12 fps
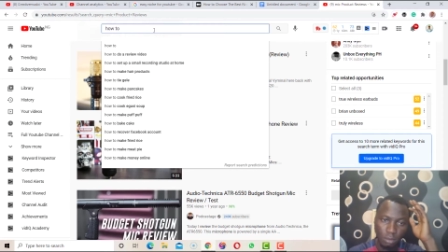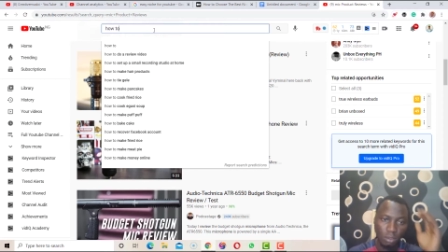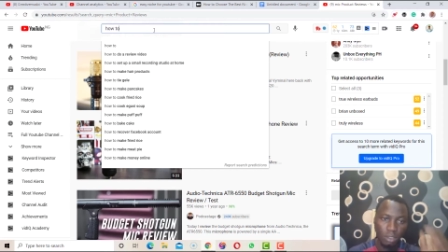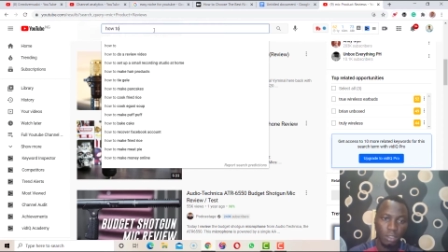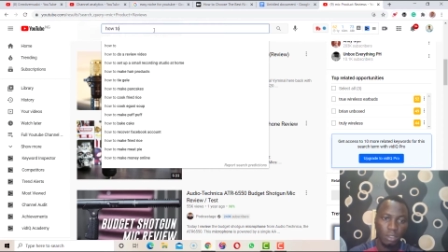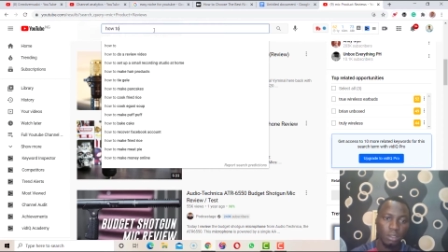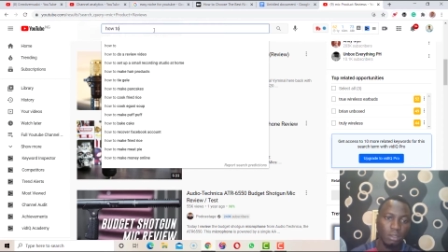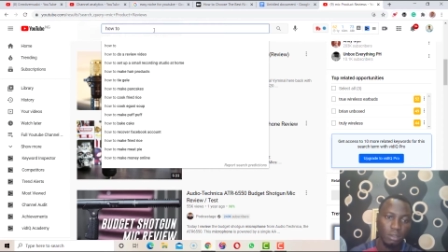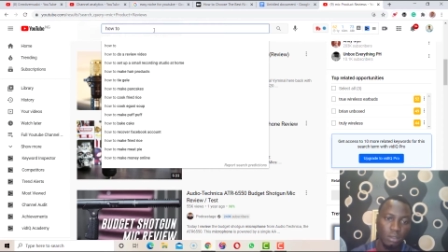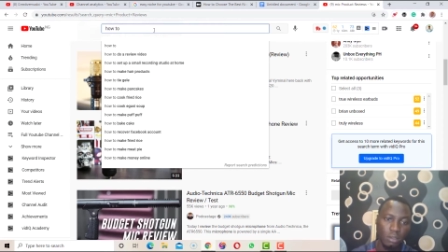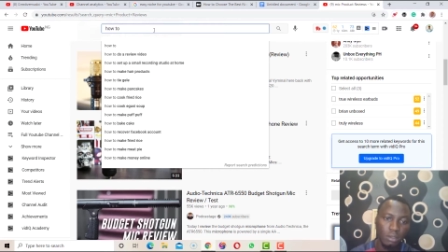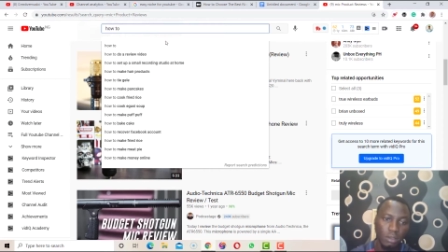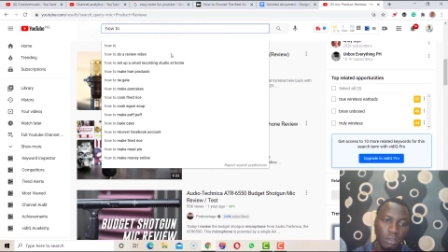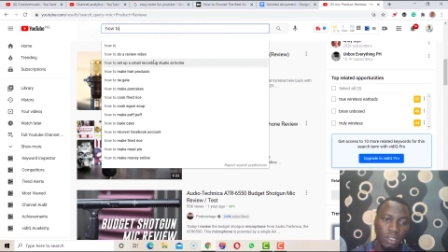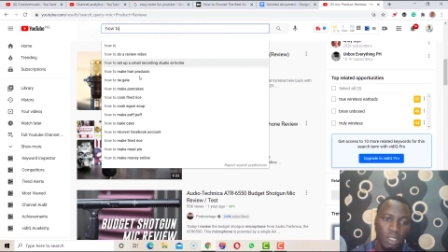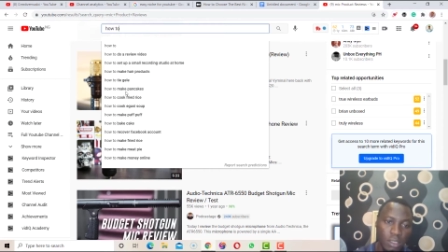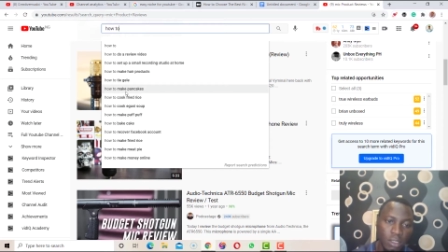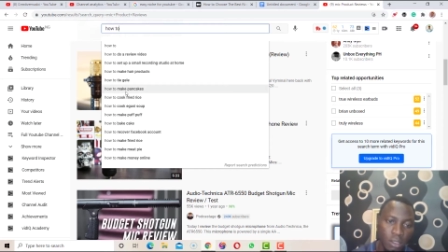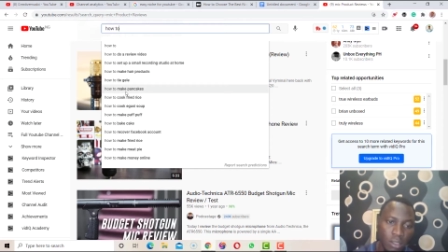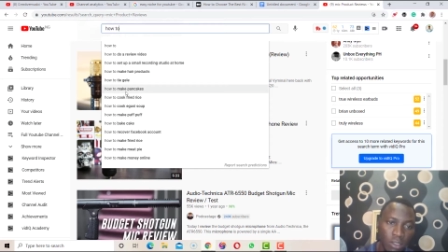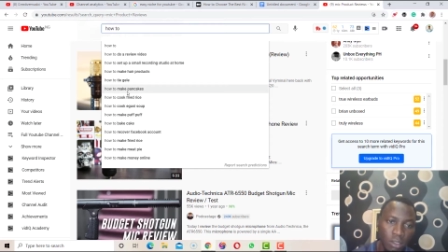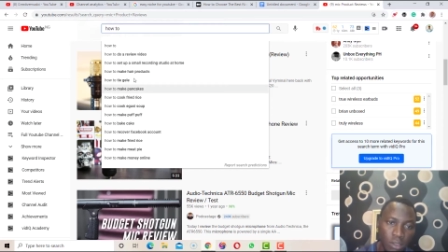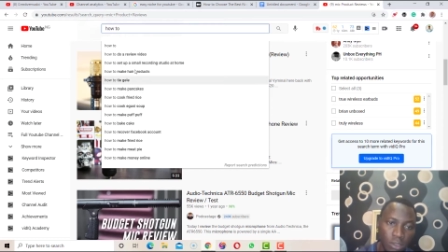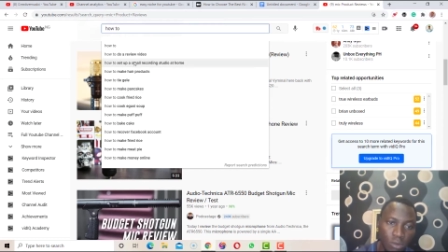okay, you can see all
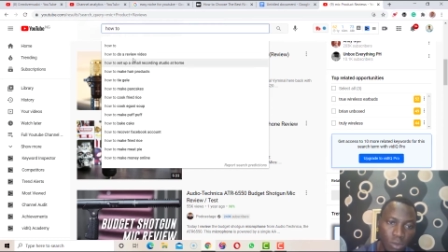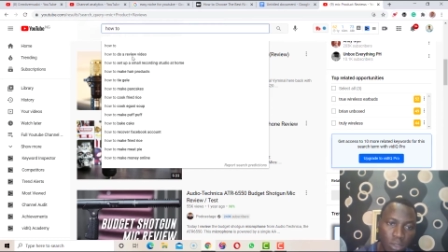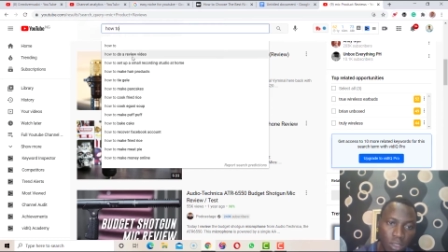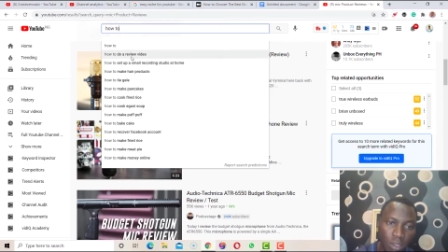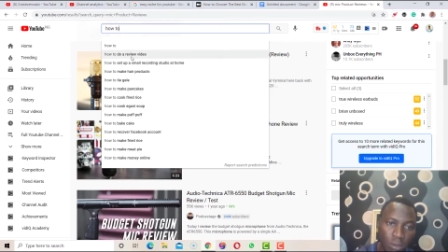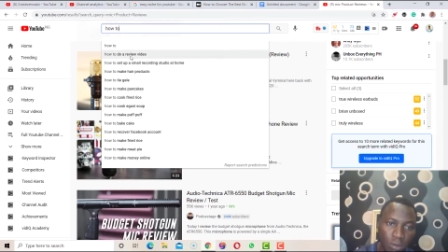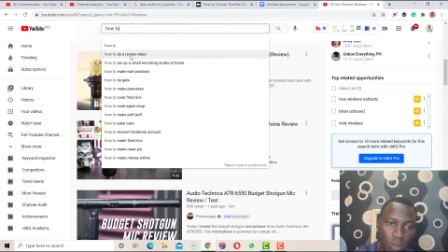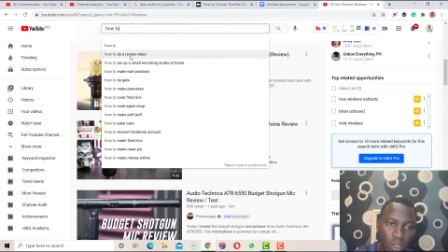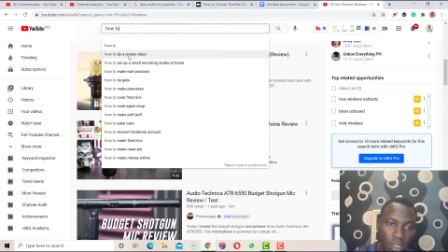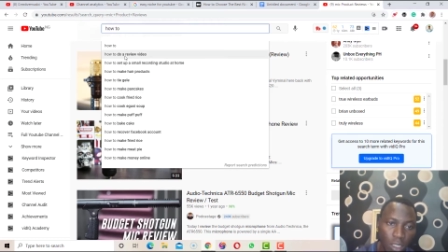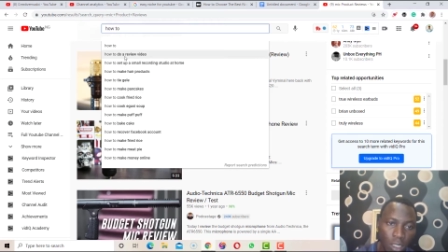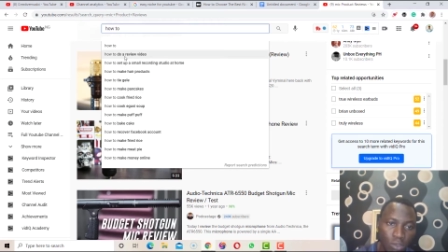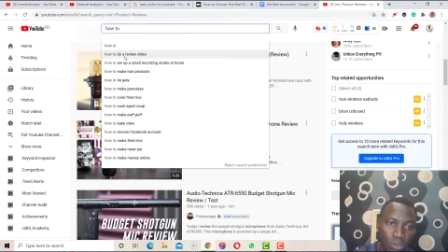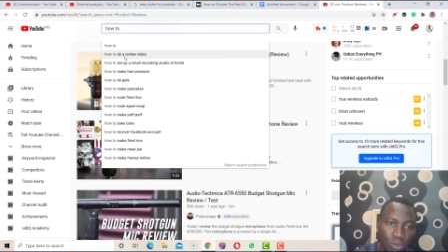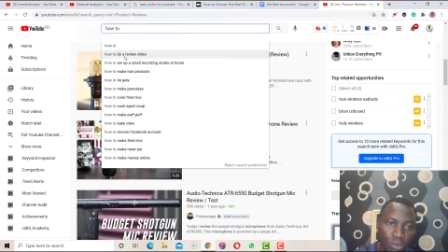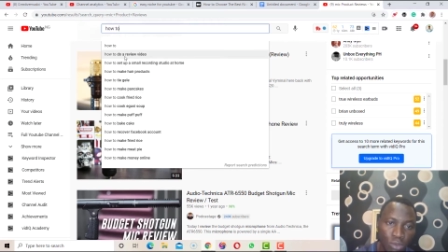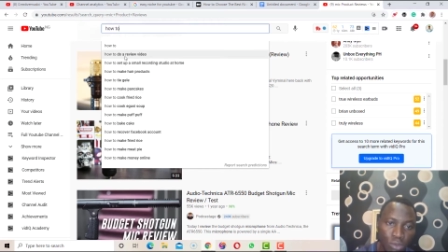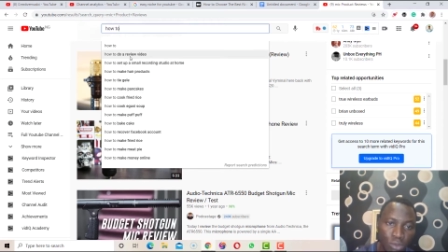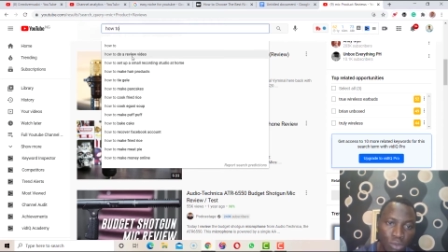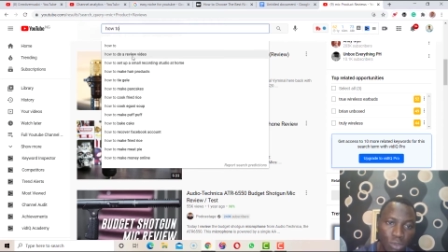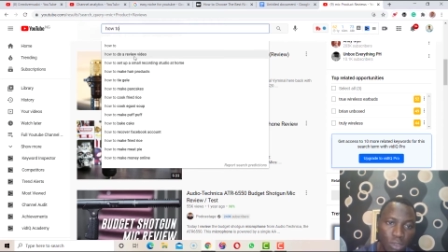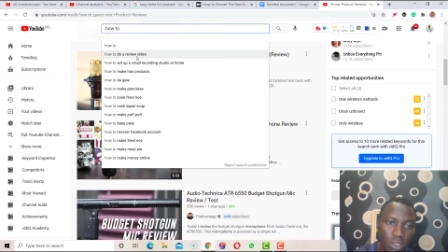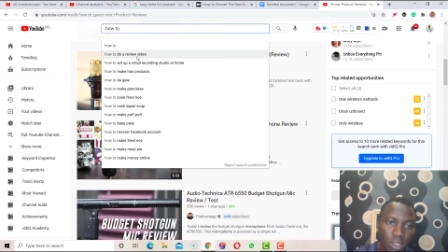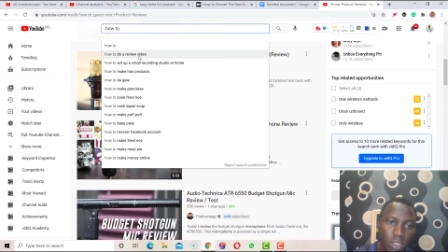this one now, how to do
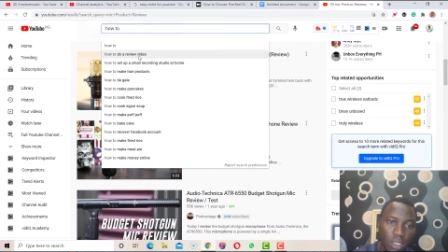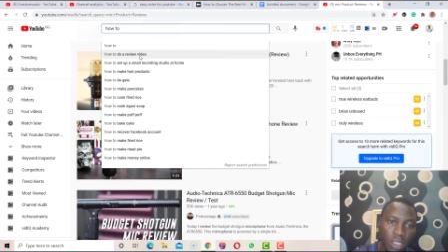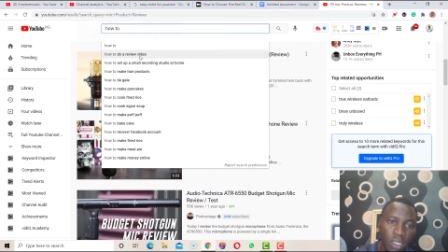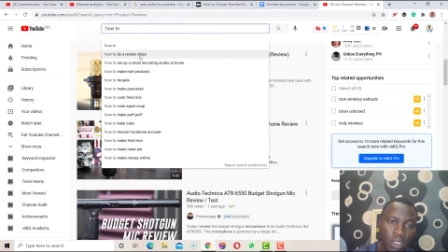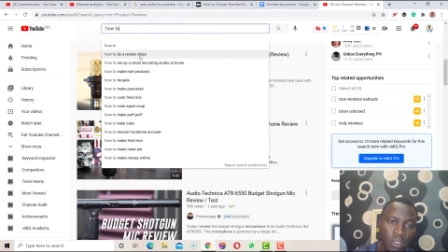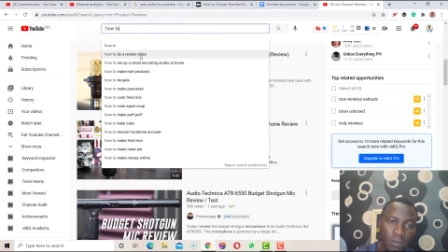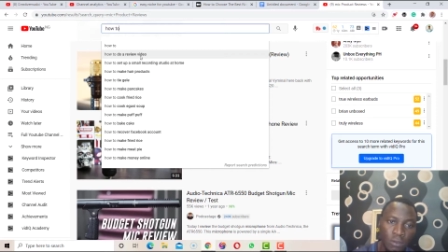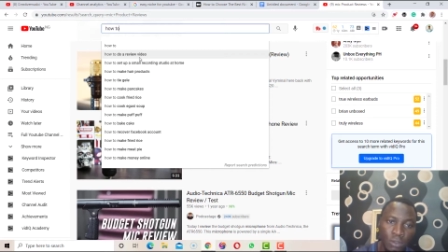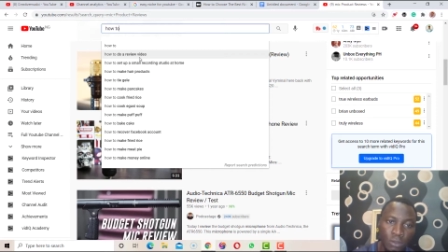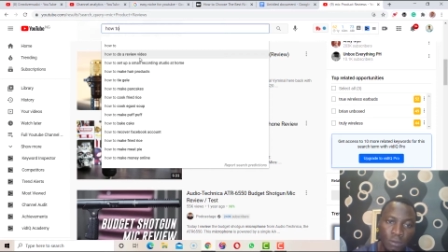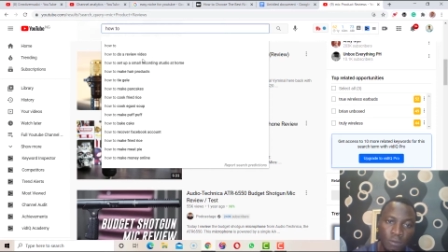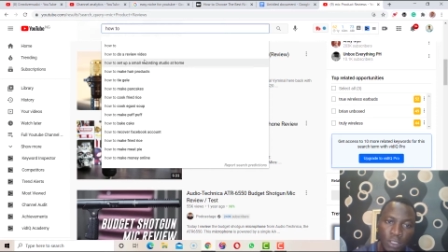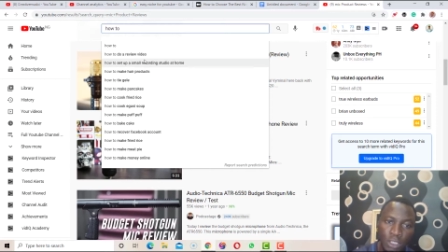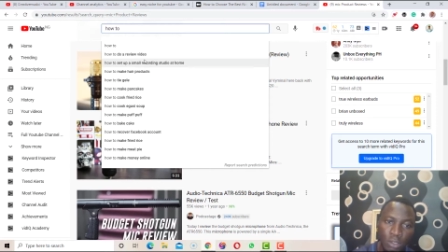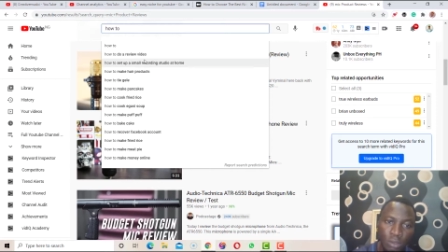a review video.